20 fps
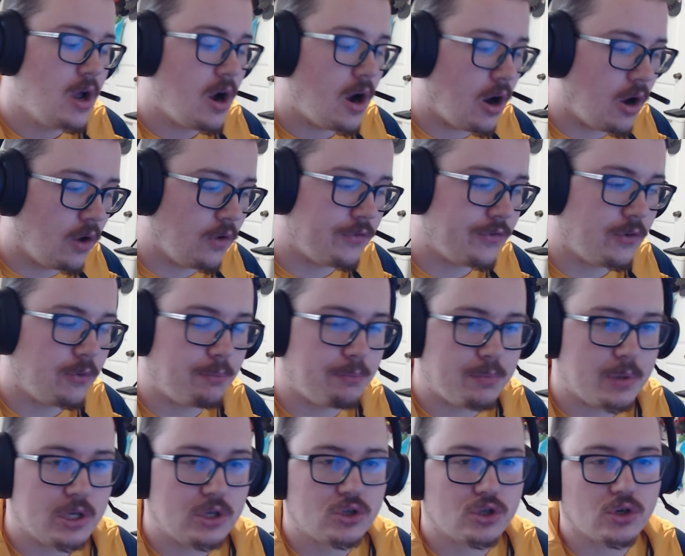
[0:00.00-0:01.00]
Also,
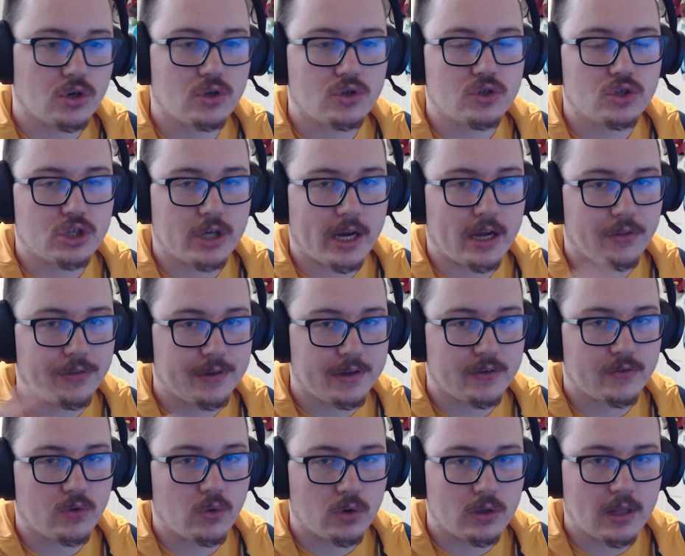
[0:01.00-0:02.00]
be sure to check out the
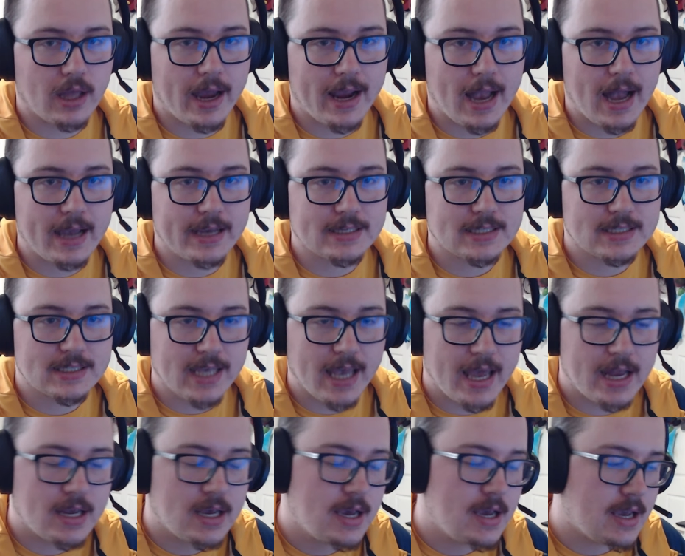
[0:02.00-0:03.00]
Discord. Like I
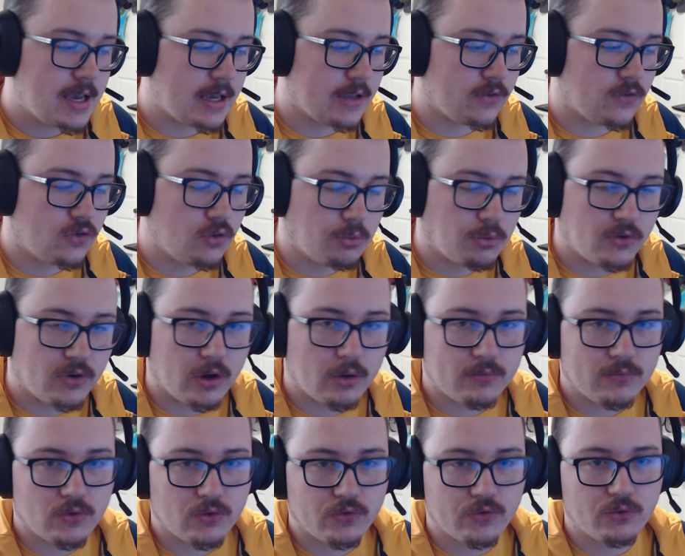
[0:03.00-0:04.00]
said, it's super
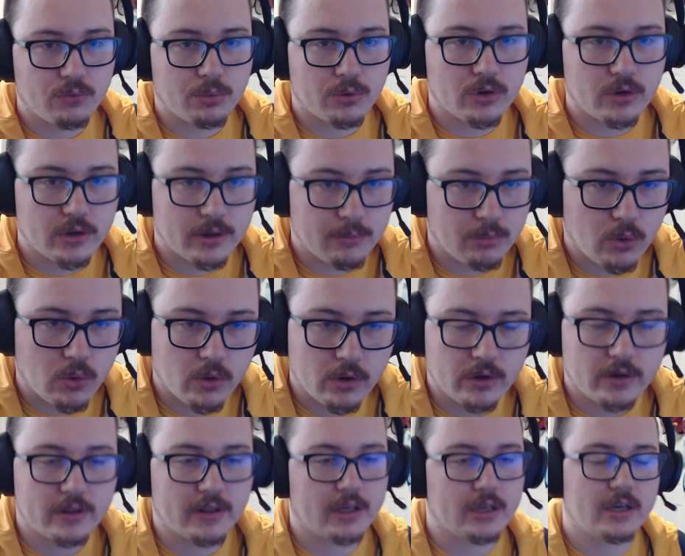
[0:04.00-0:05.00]
helpful, super
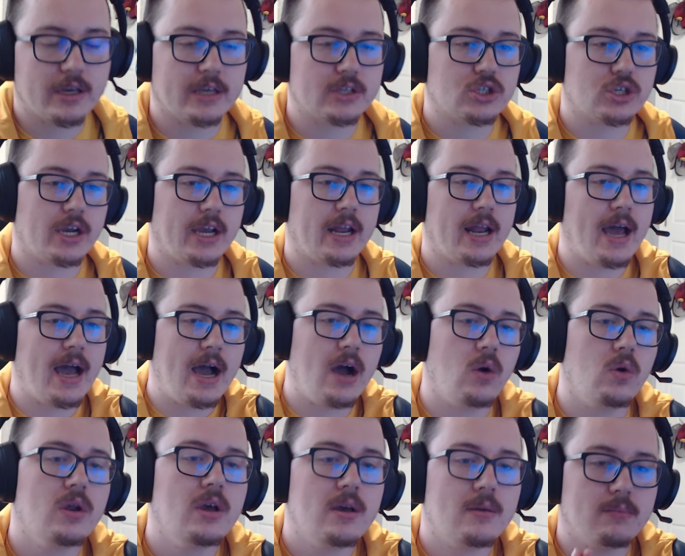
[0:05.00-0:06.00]
important that you guys check it
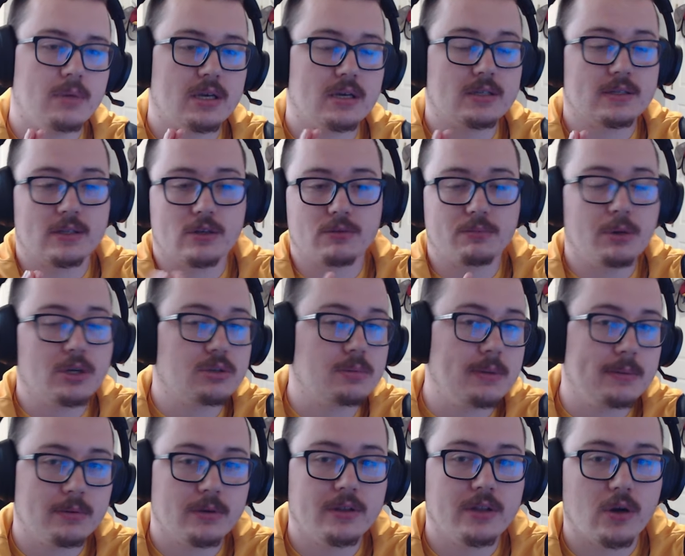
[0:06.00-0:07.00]
out because there's a bunch of
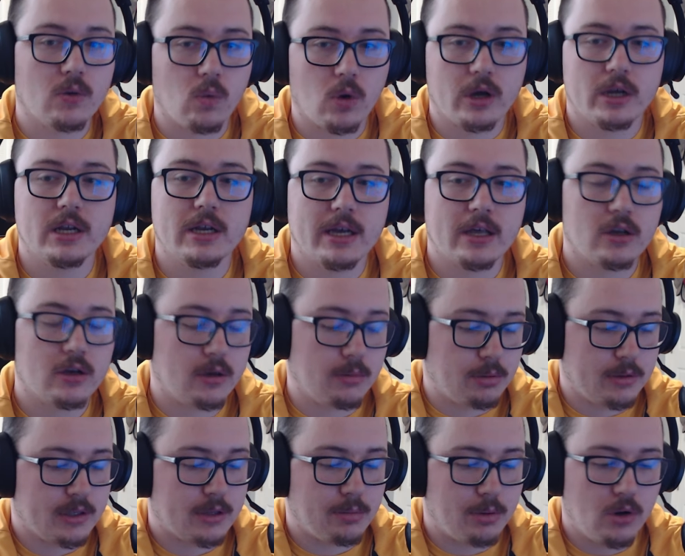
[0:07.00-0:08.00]
people in there working together,
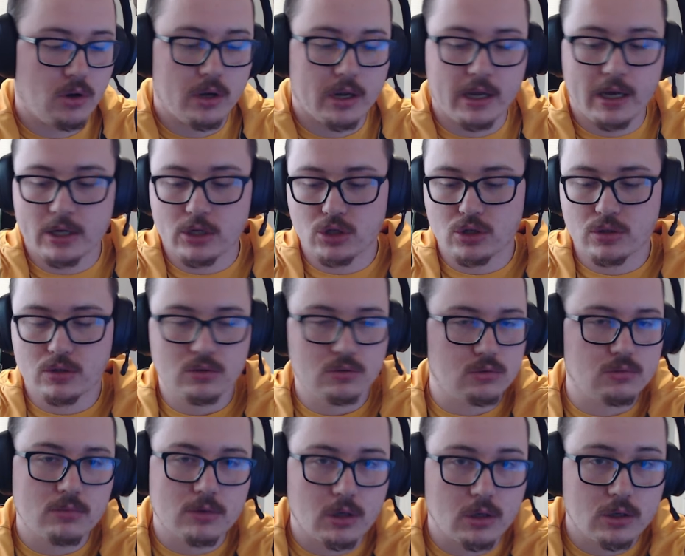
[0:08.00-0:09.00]
complete the Pokedex,
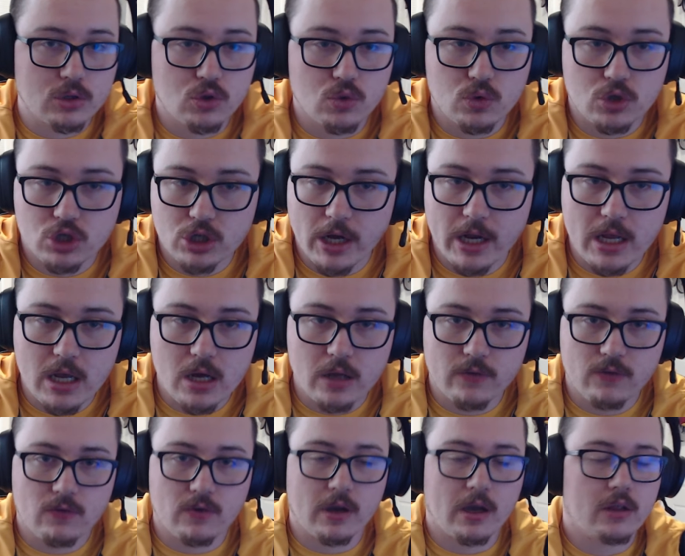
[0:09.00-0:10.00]
doing shiny
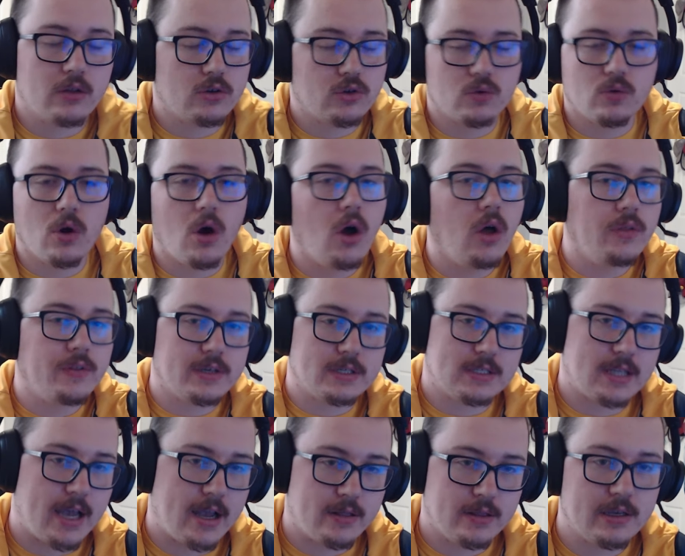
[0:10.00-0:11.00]
hunts together, doing all this,
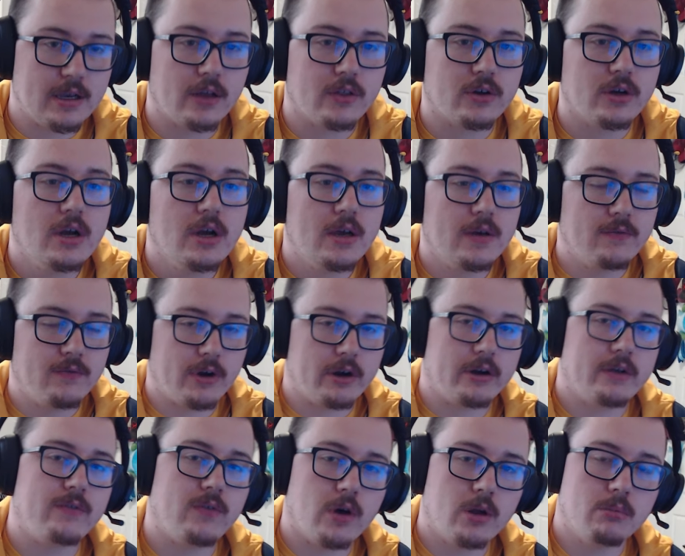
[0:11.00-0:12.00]
that, and the other.
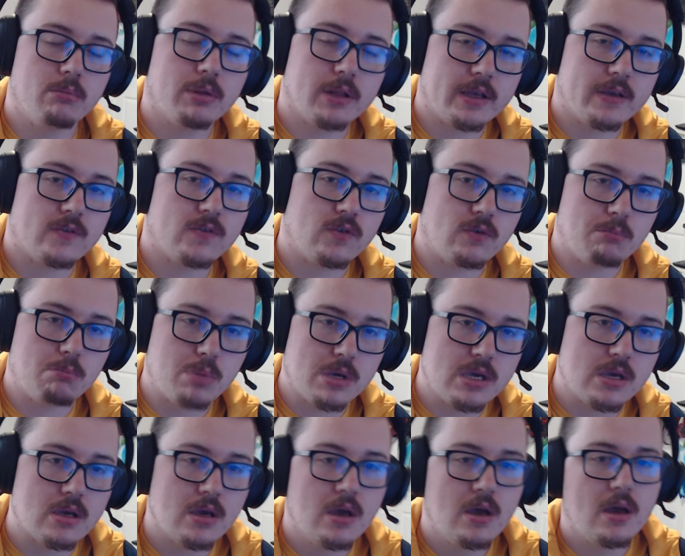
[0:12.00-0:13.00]
Very fun place to
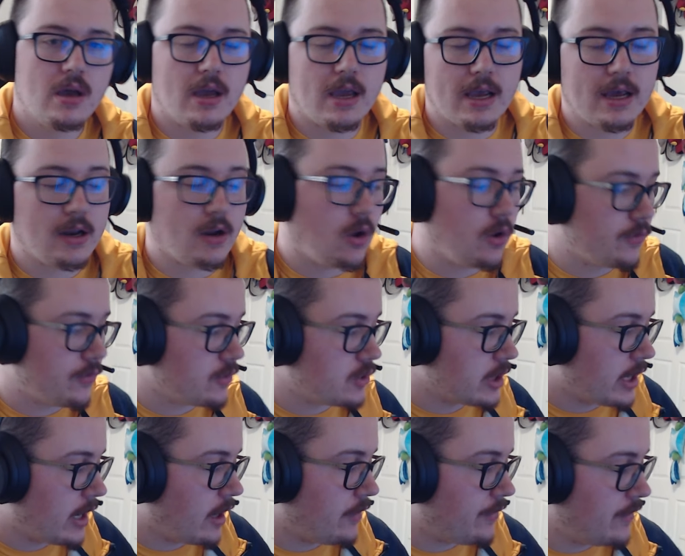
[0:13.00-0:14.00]
be. And also
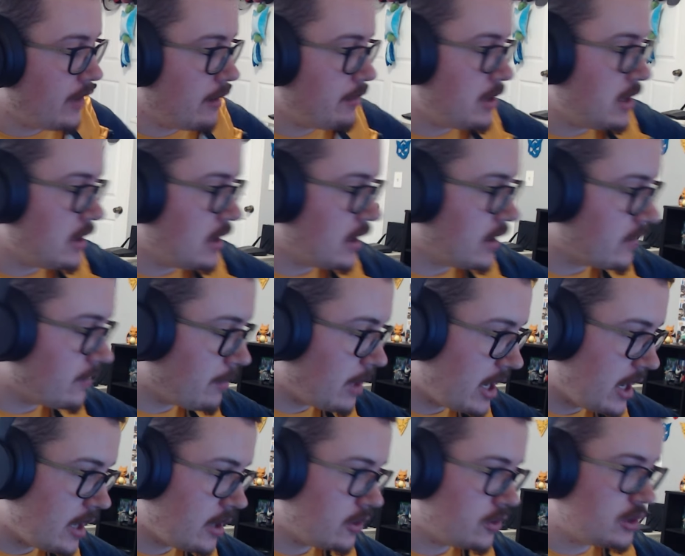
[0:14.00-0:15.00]
check out Dubby. It is my
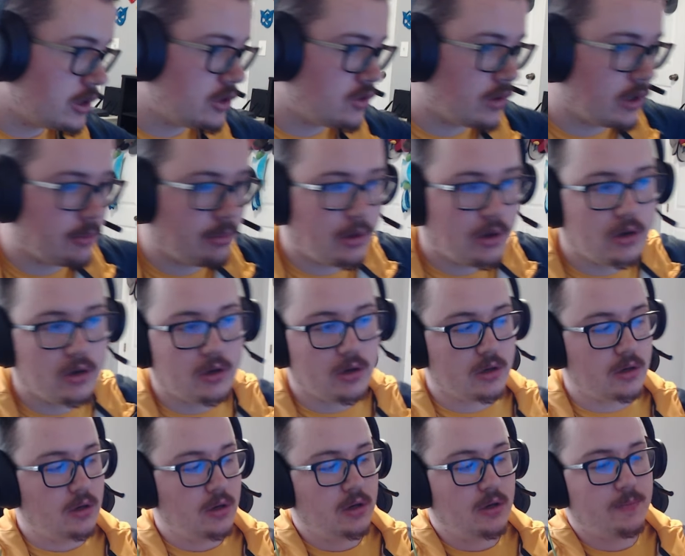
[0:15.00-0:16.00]
energy drink
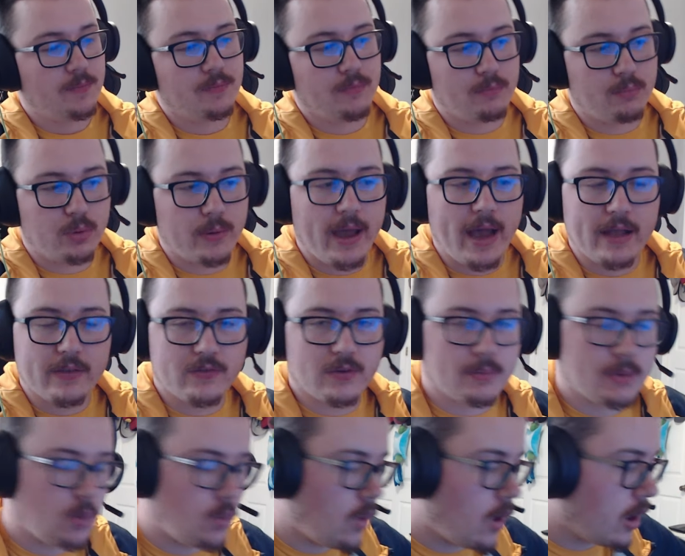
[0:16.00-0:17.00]
partner add some
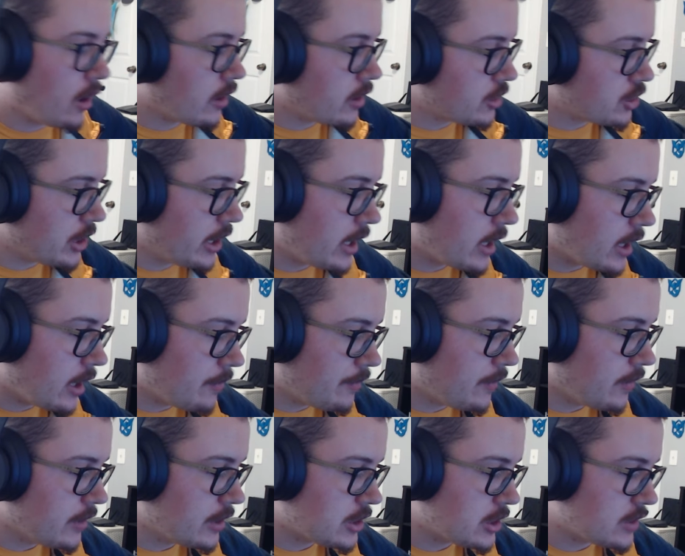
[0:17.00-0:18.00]
to water, shake it up.
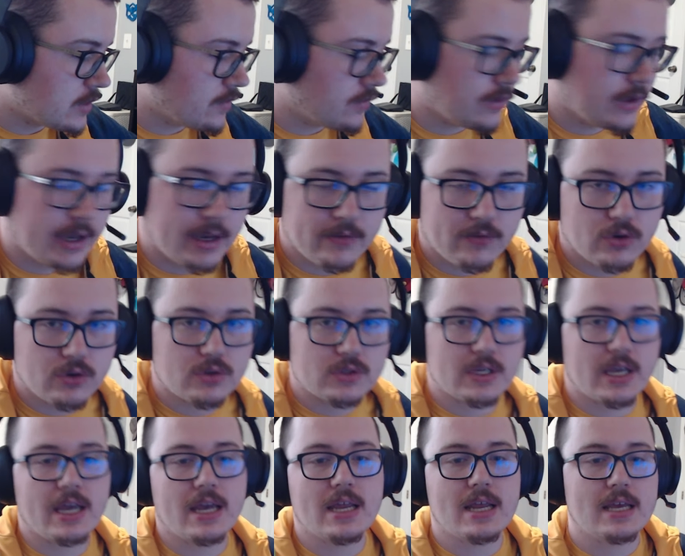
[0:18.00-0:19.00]
Delicious flavors.
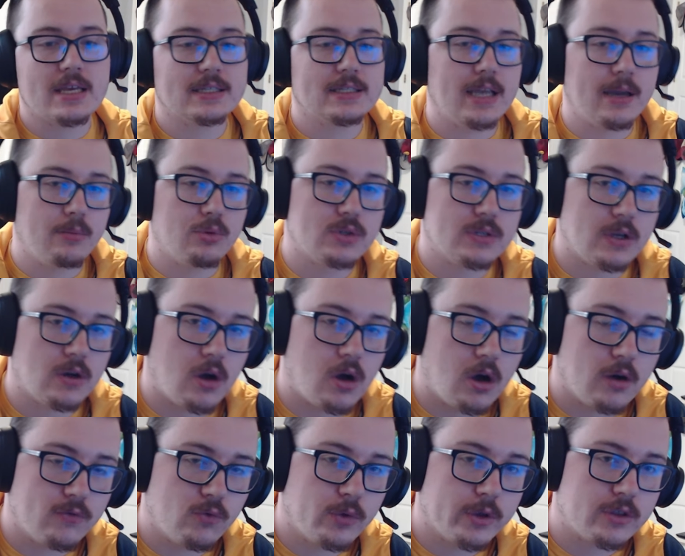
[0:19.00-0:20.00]
It is 10%
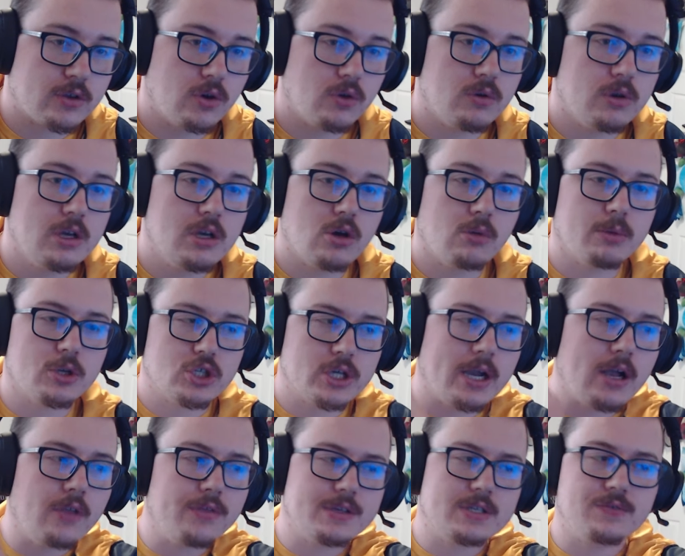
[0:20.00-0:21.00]
off with code Kneeckoh. But check
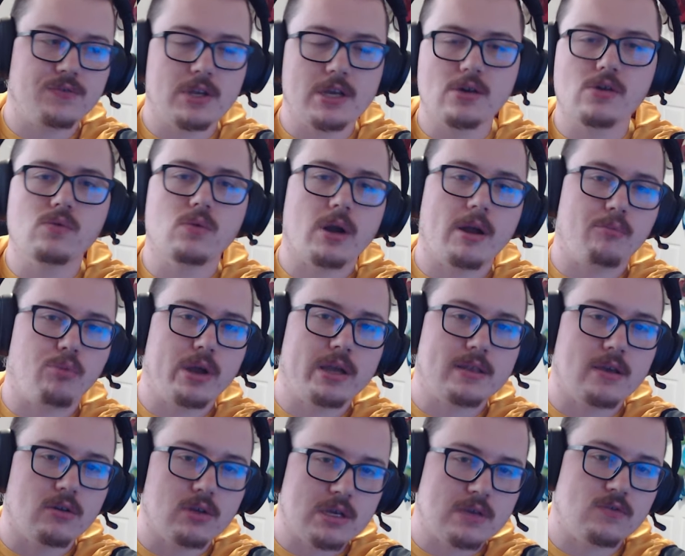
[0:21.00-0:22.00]
out this video where I break
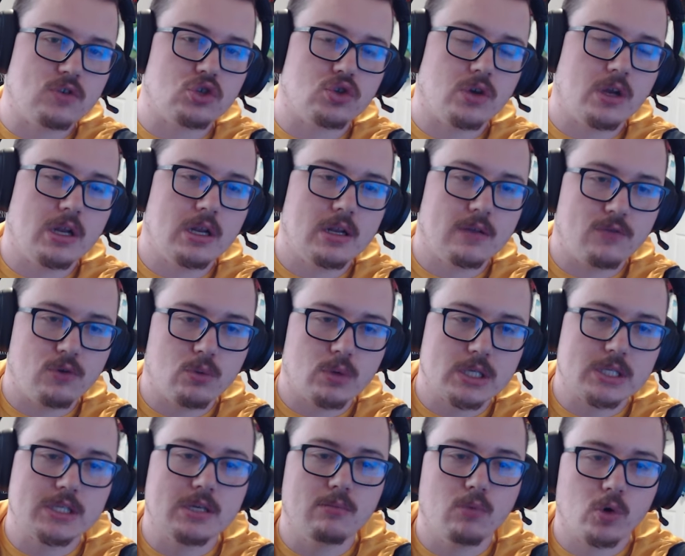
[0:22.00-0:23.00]
down EV training if you want
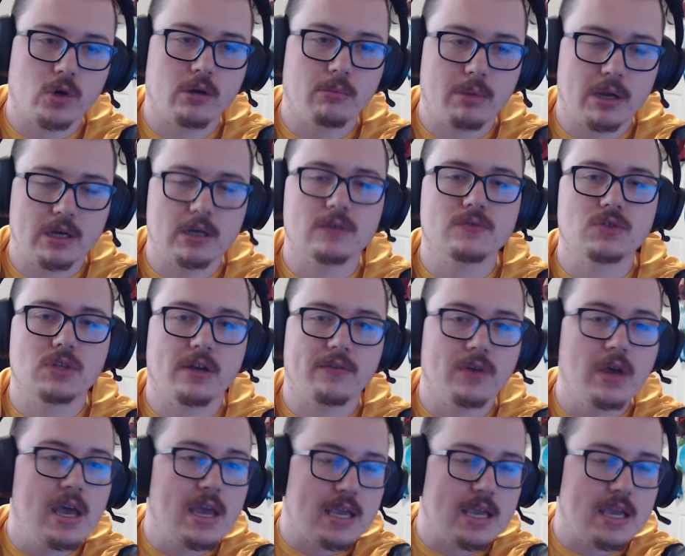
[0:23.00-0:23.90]
to see more competitive stuff.